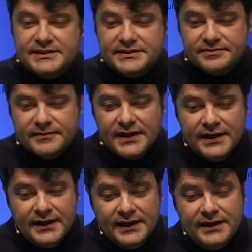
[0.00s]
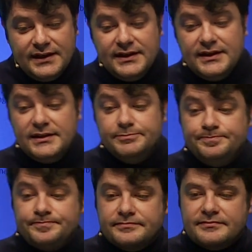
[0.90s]
to people
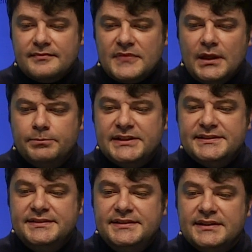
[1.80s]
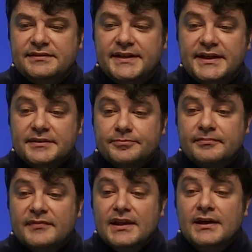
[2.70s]
circumventing ad blockers. For
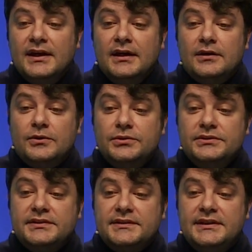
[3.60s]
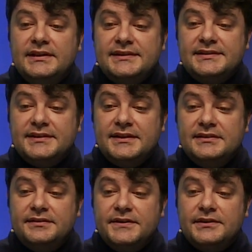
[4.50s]
example, there are these,
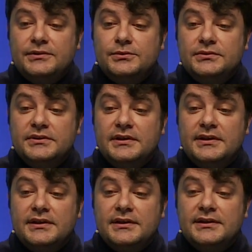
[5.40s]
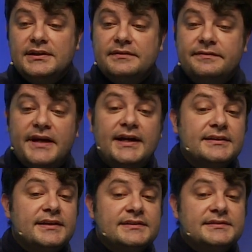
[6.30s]
it displays
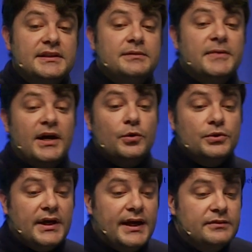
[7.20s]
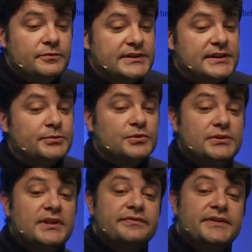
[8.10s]
in Cologne
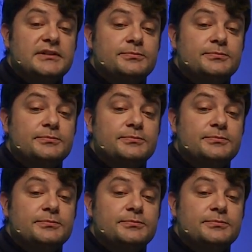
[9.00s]
showing online